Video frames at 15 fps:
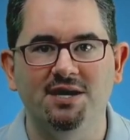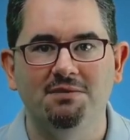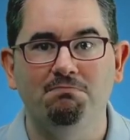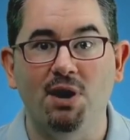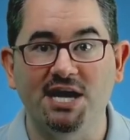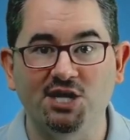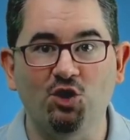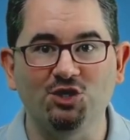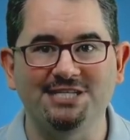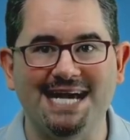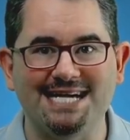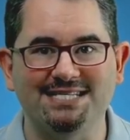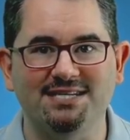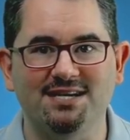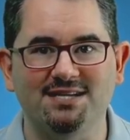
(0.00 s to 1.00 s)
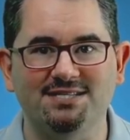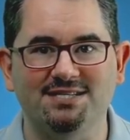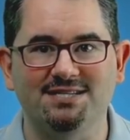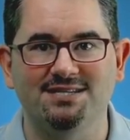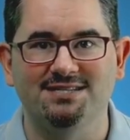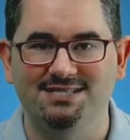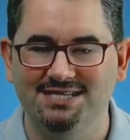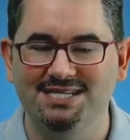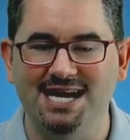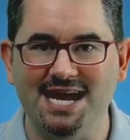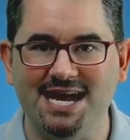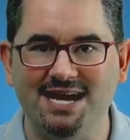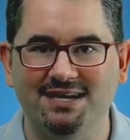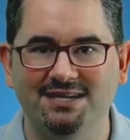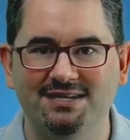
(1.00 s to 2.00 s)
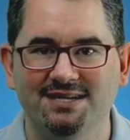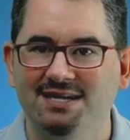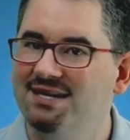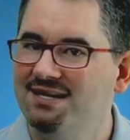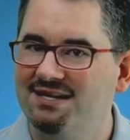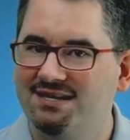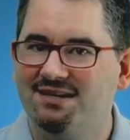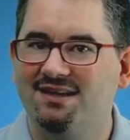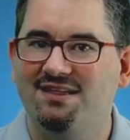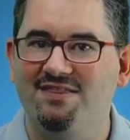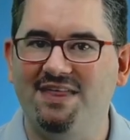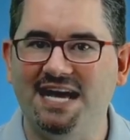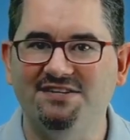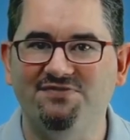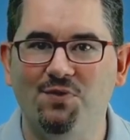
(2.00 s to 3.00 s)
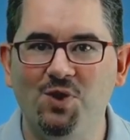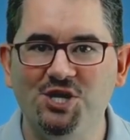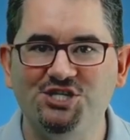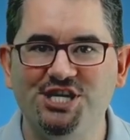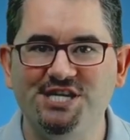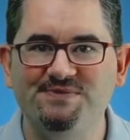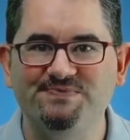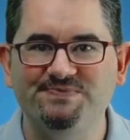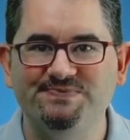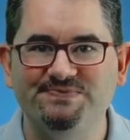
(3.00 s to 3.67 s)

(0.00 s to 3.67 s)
by contacting us today. Thanks for watching.